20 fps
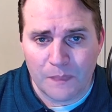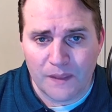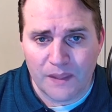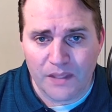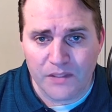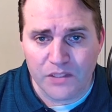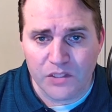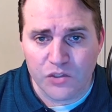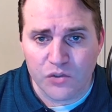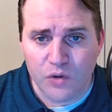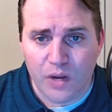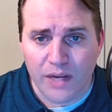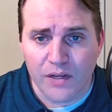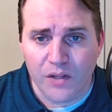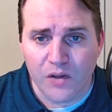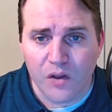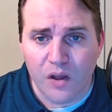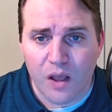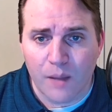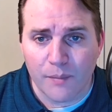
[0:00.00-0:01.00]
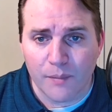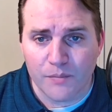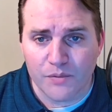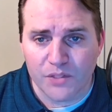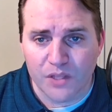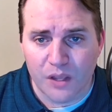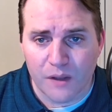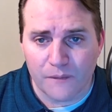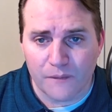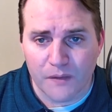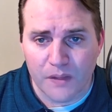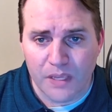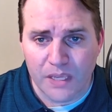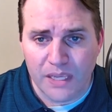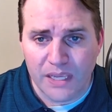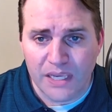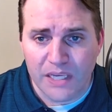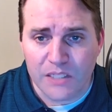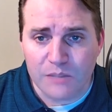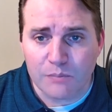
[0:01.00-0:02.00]
As he tried to calm himself,
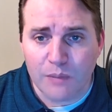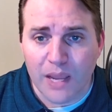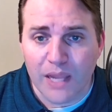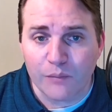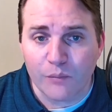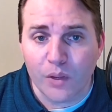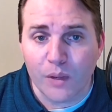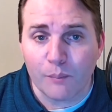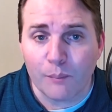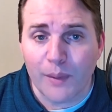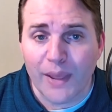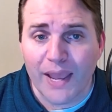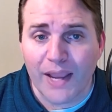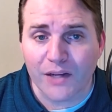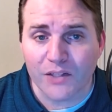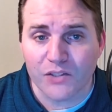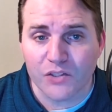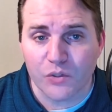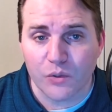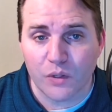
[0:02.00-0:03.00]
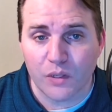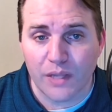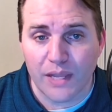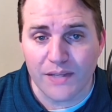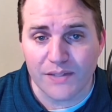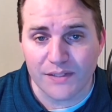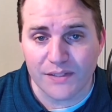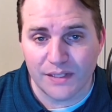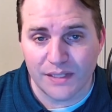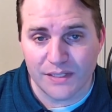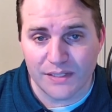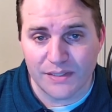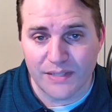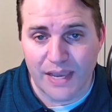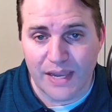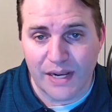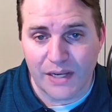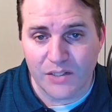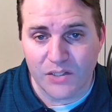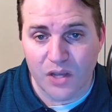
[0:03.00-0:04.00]
his mind went back to a lesson his
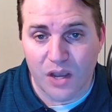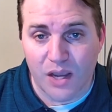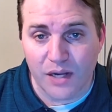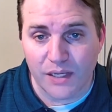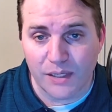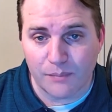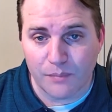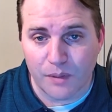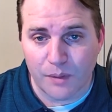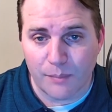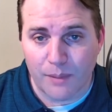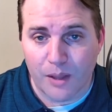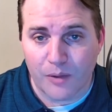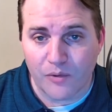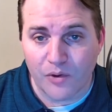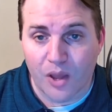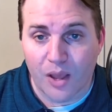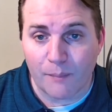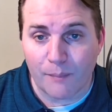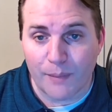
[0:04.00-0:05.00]
dad had taught him about not